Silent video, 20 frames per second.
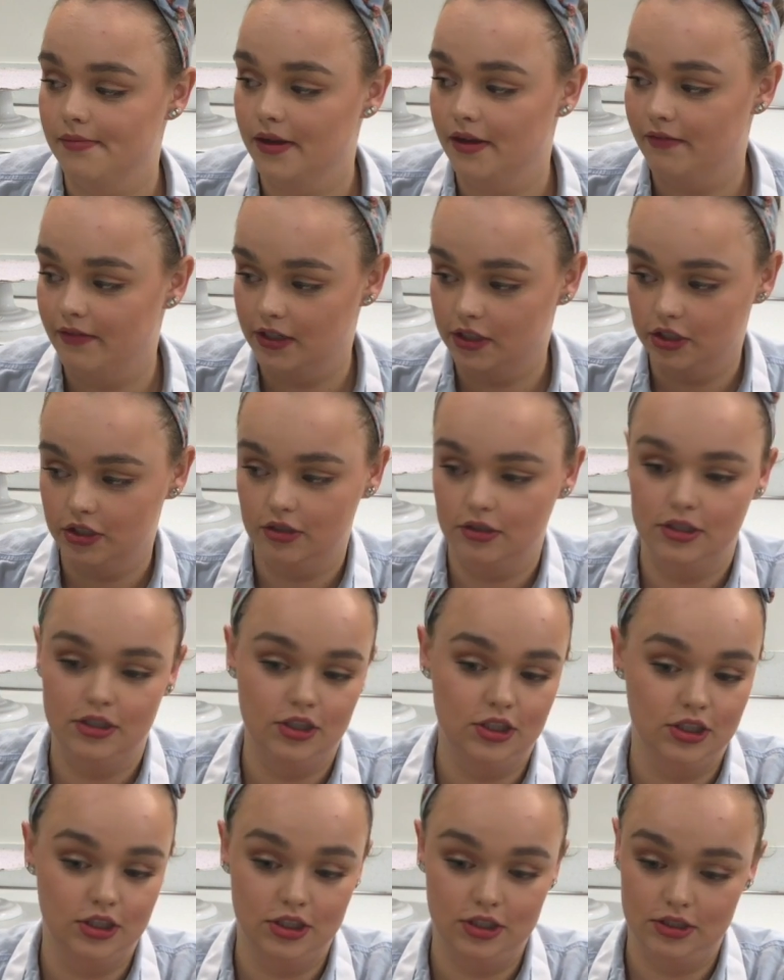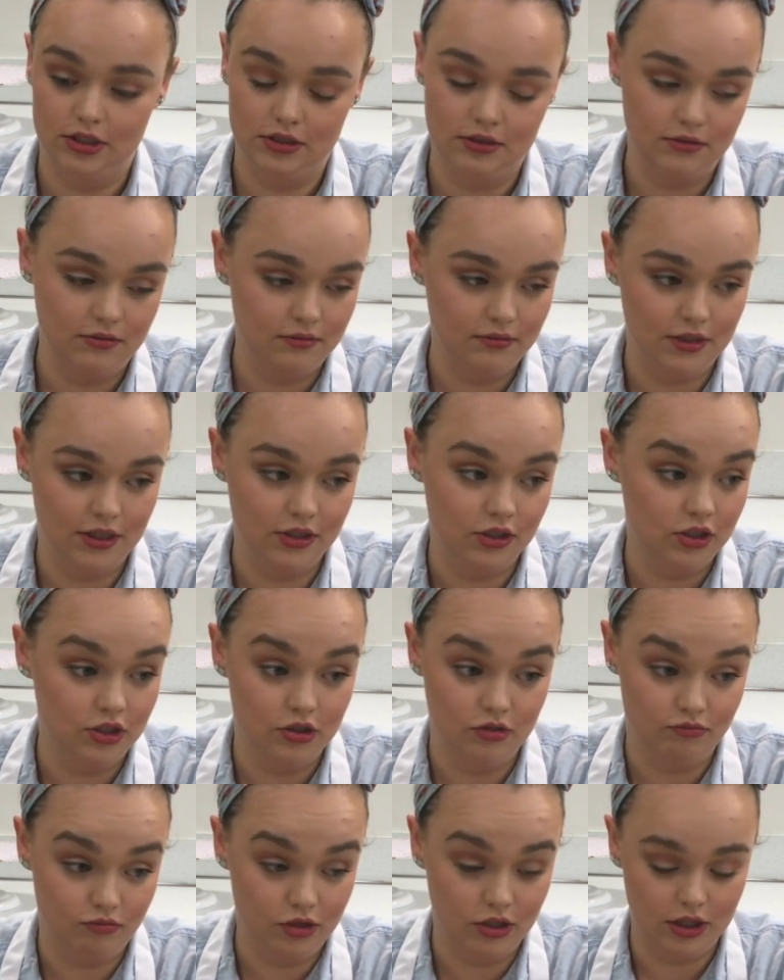eventually she just
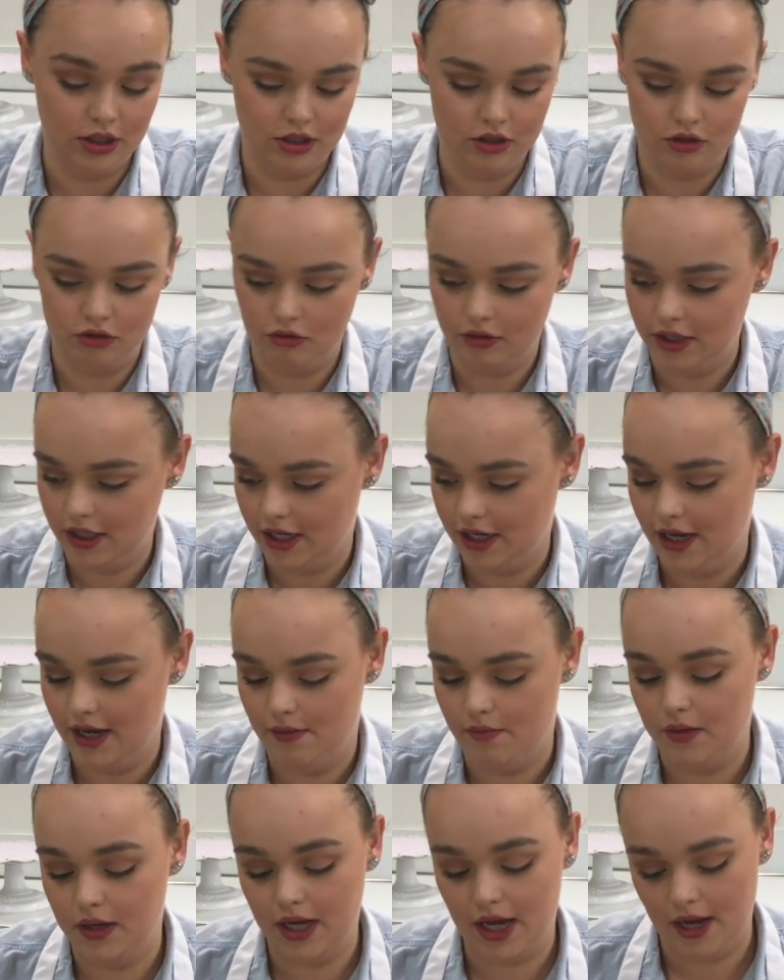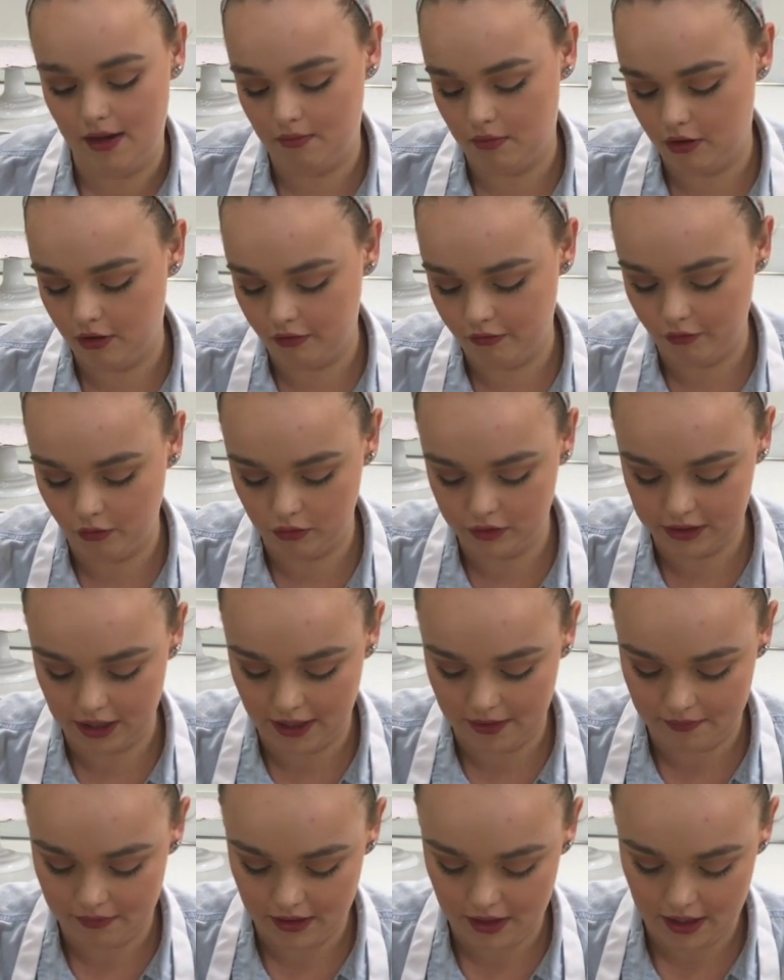really enjoyed it. It became her
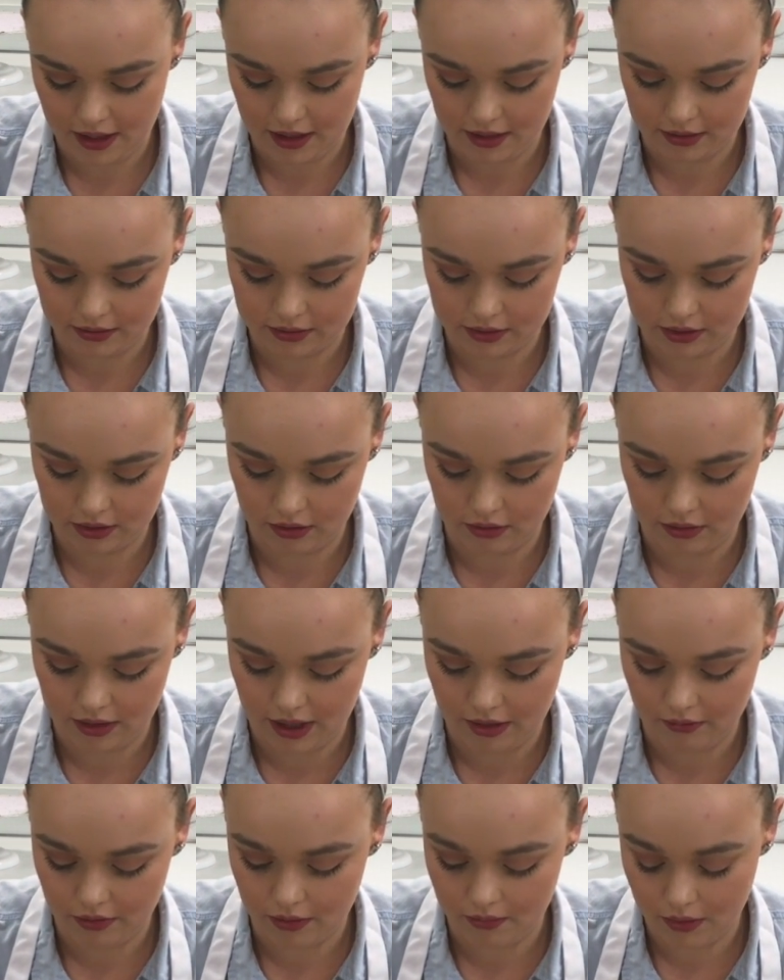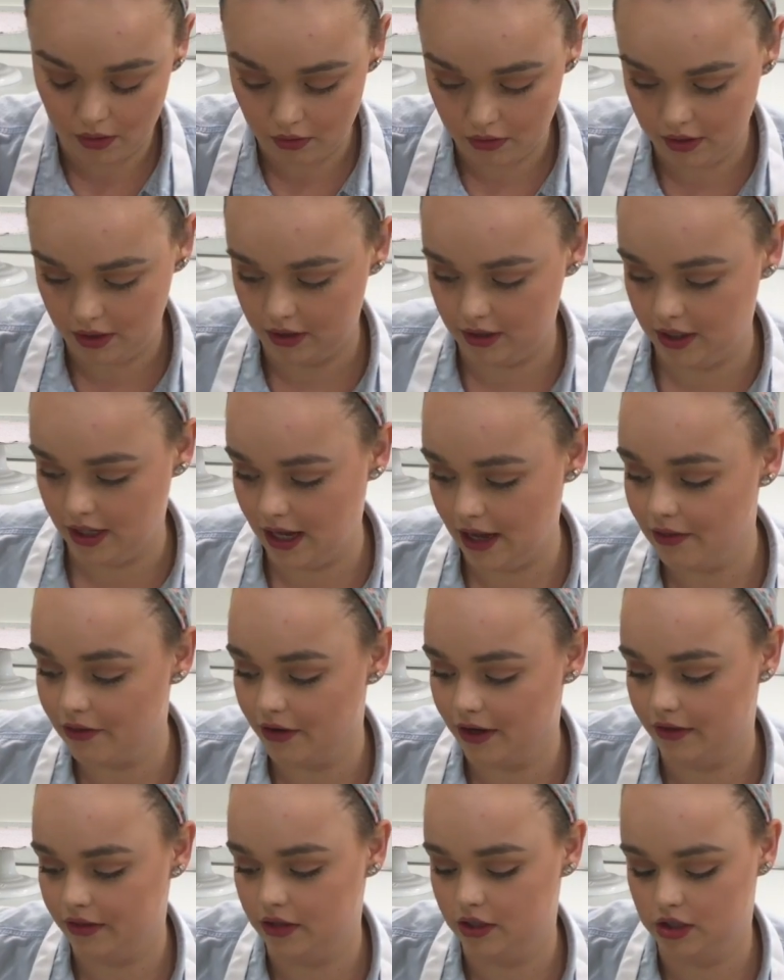full-time thing. So now we're both here together
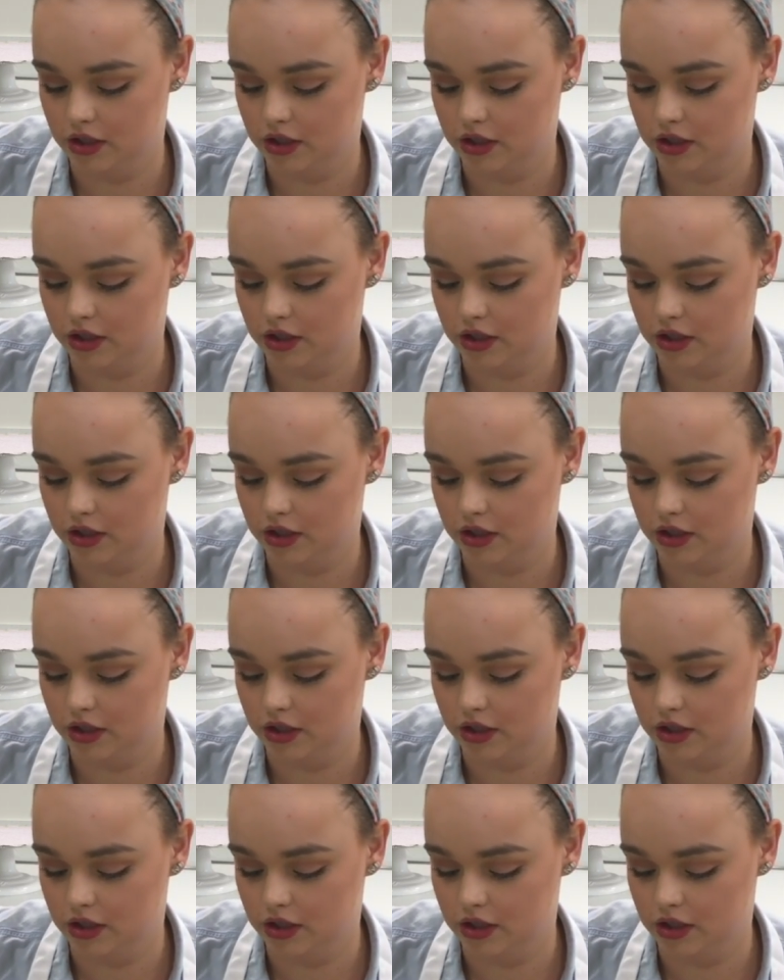at the